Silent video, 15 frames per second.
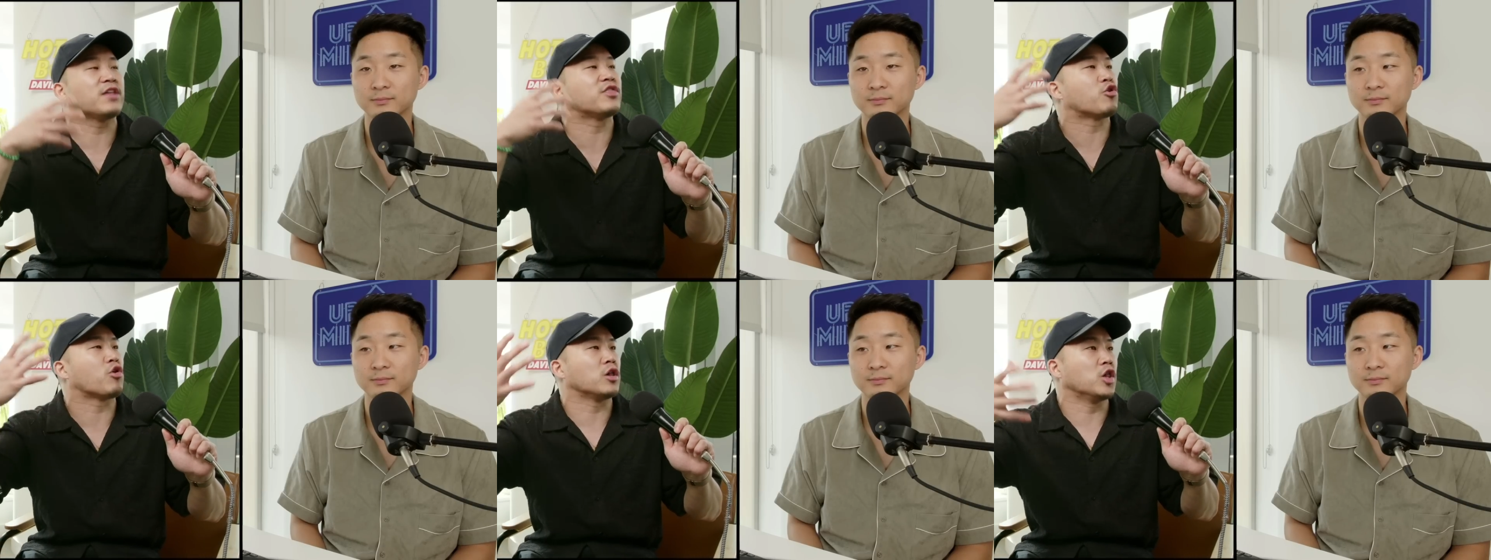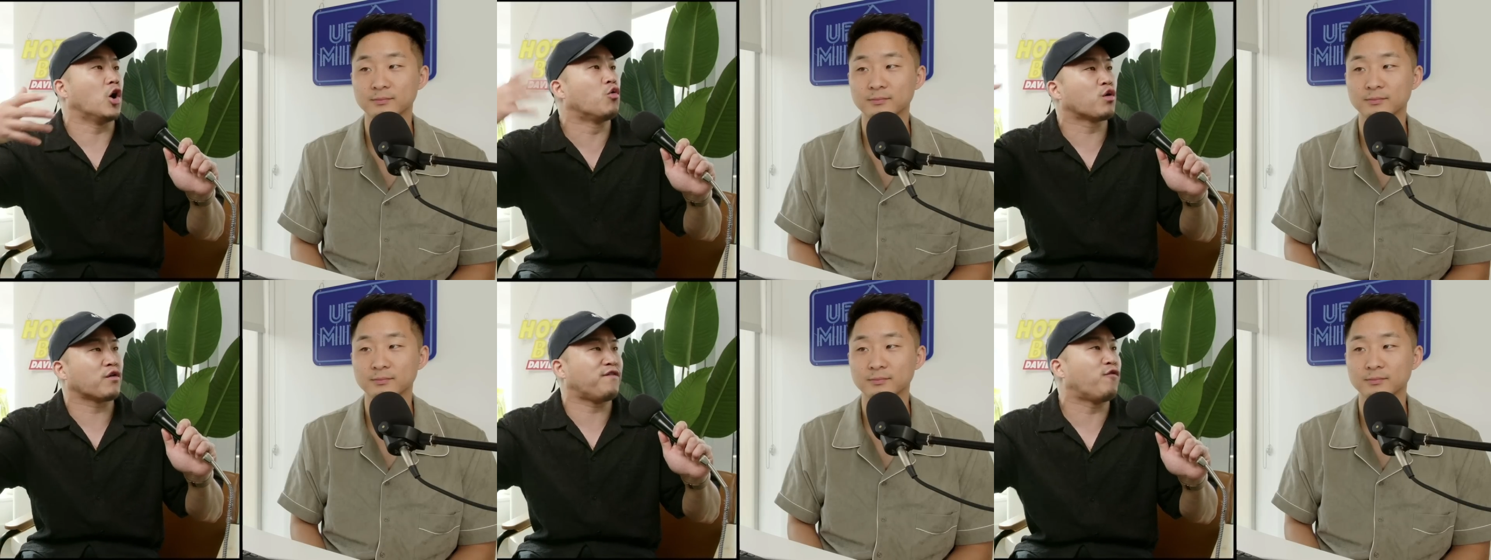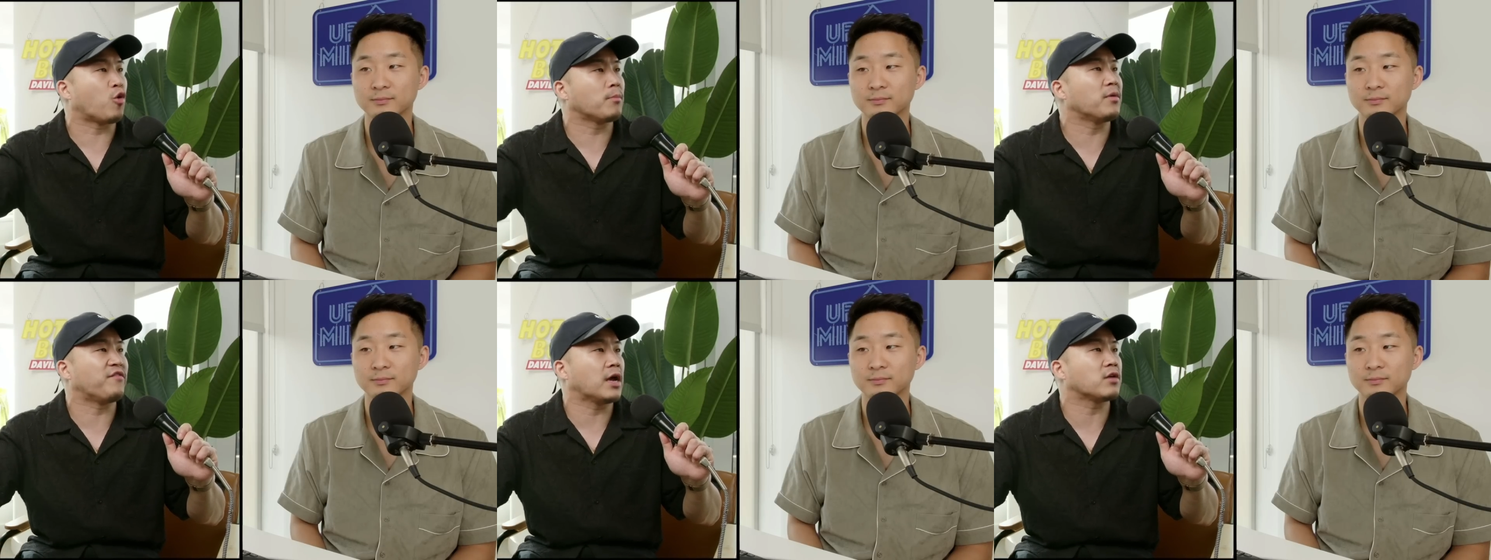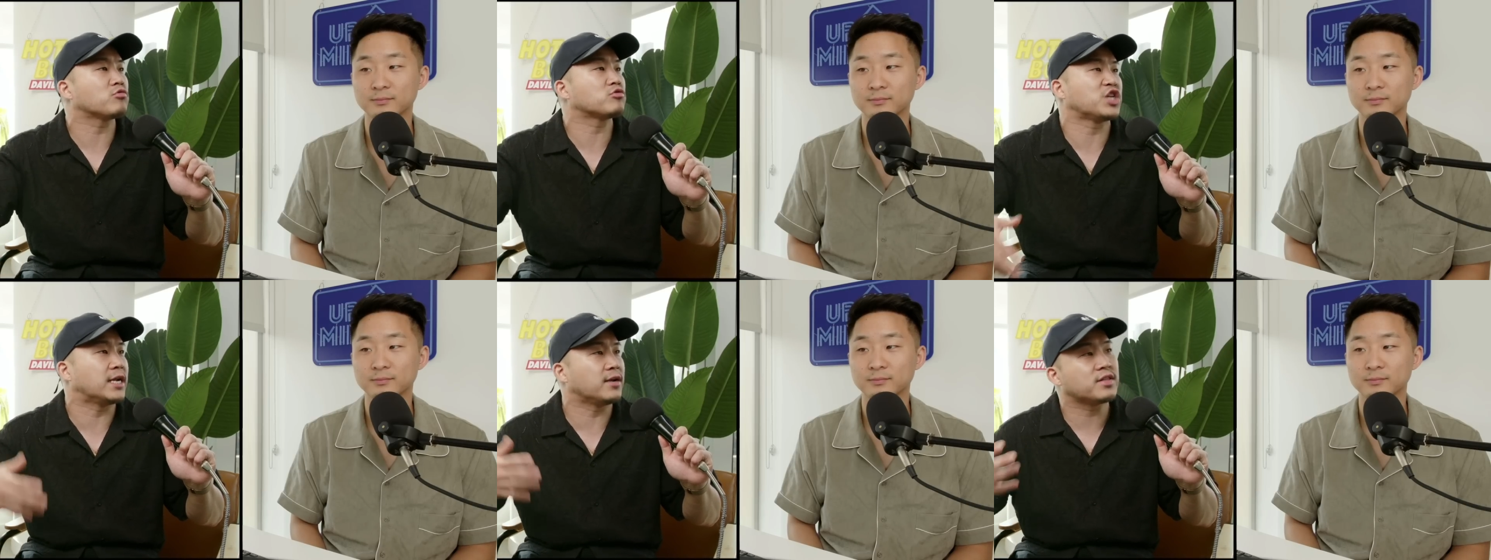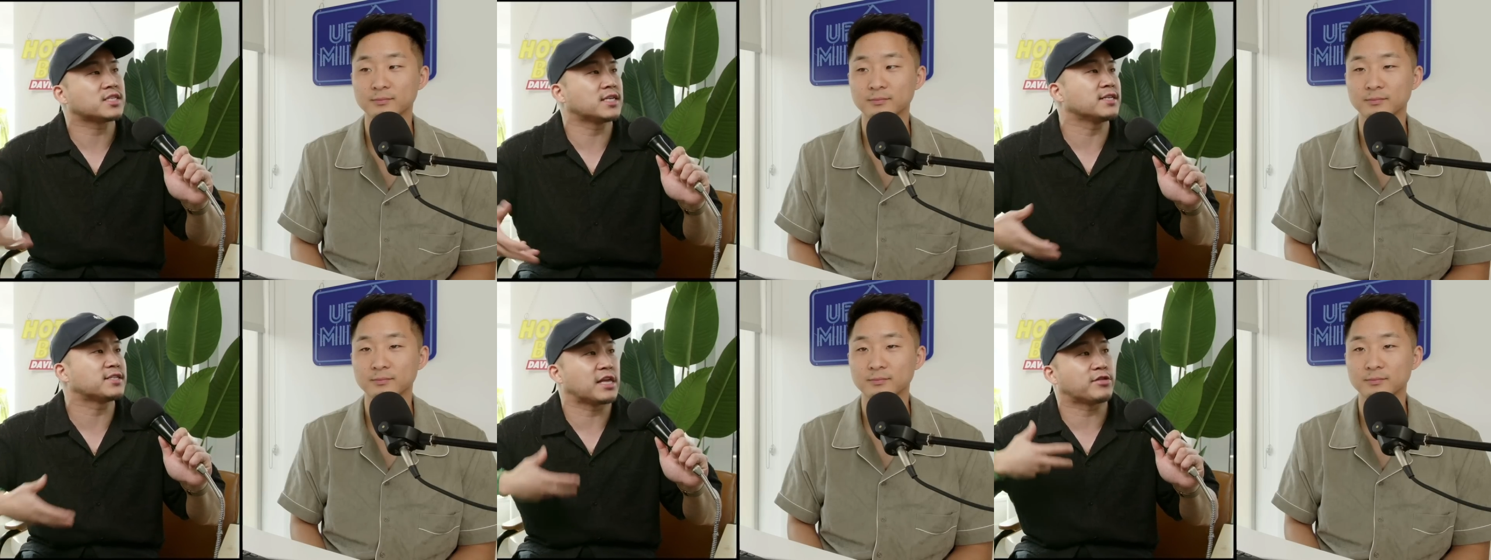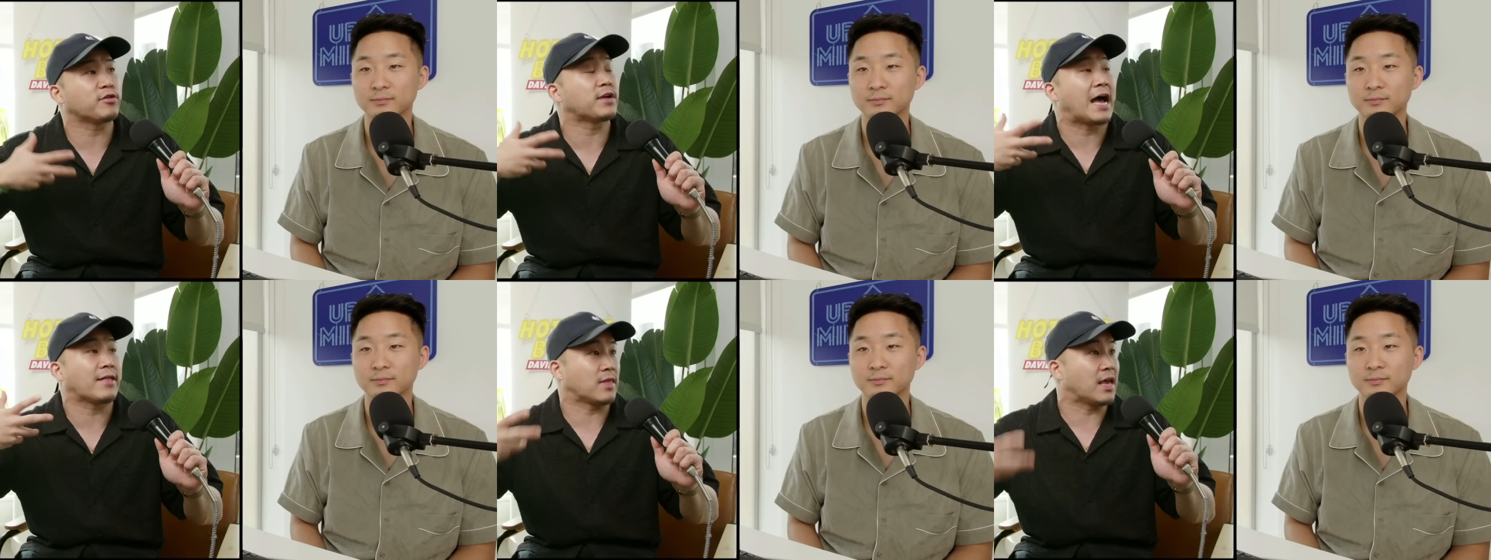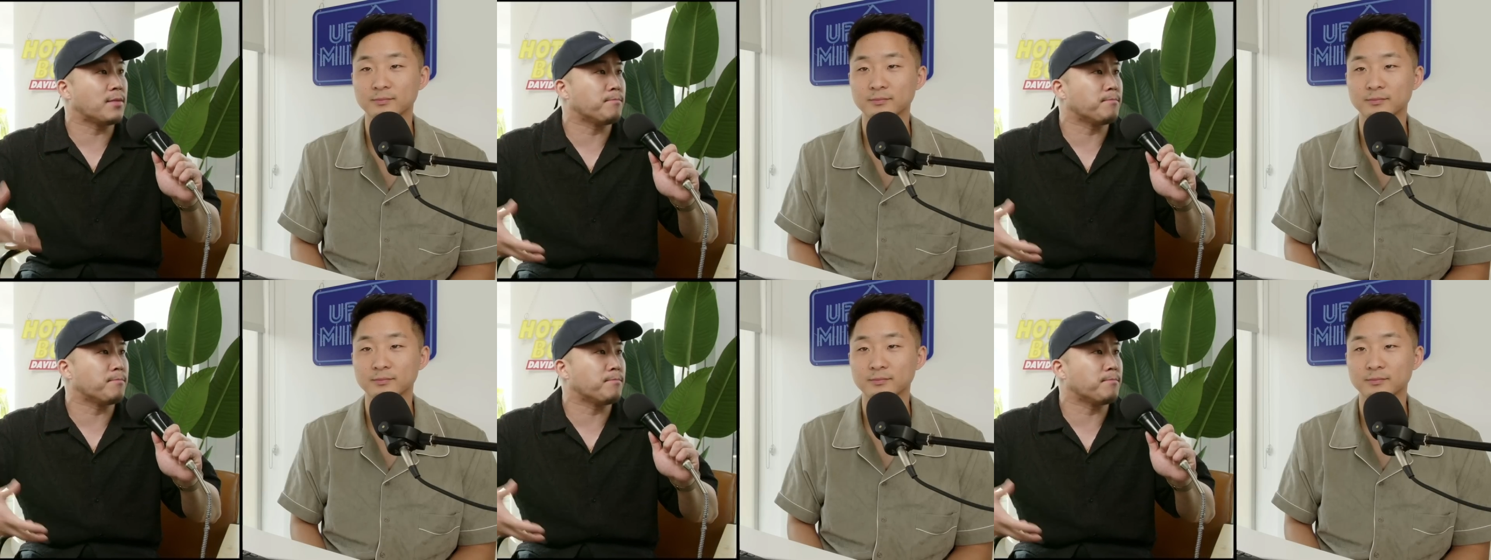Speaker 1: a lower form of Andrew Chen in the sense that they're not